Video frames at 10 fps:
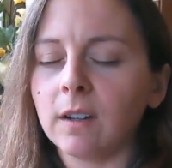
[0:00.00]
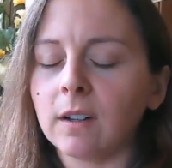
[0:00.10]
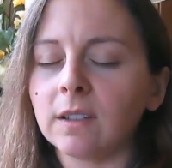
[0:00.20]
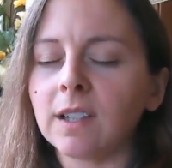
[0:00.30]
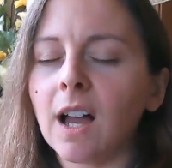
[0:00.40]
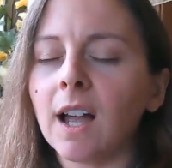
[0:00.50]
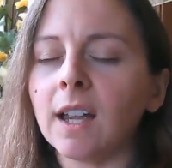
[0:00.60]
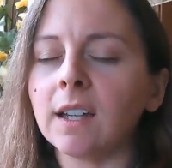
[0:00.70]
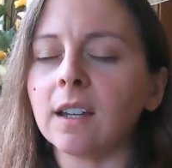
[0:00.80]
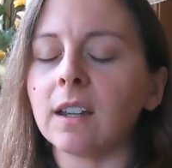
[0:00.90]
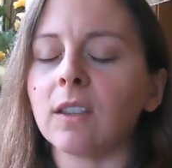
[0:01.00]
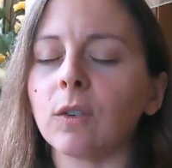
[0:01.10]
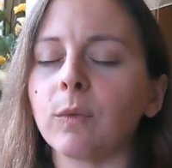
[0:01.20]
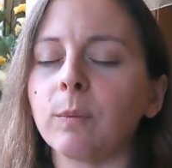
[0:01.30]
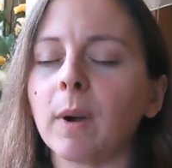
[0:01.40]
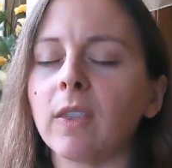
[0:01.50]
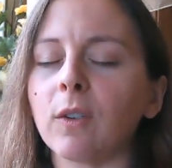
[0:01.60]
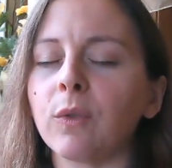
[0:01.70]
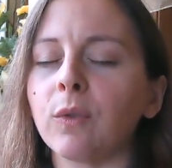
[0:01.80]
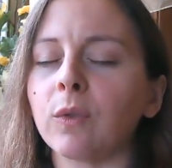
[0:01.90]
lying on the
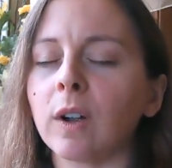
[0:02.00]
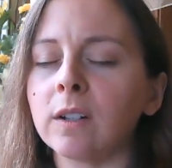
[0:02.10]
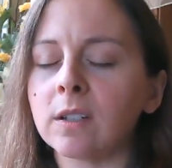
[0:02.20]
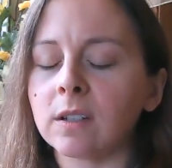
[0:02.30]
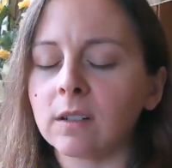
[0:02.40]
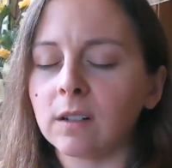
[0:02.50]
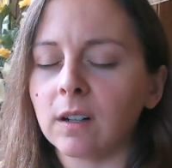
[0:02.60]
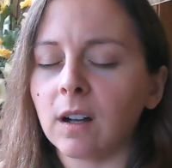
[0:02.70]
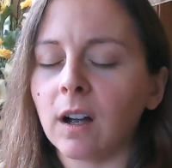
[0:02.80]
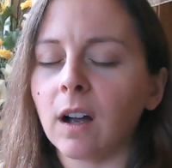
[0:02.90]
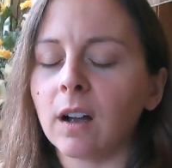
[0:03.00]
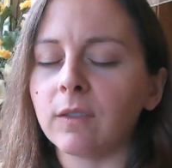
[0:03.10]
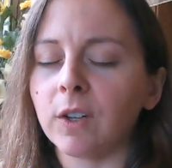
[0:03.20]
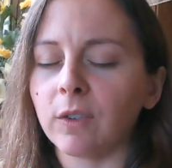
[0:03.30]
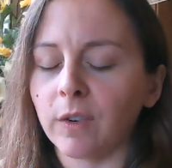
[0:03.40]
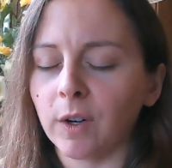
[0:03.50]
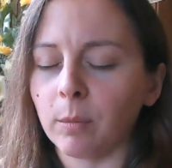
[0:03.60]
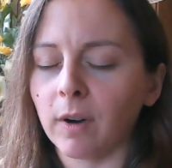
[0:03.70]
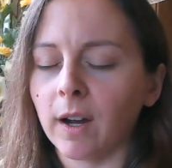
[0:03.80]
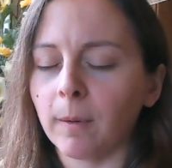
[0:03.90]
front of your vertebrae.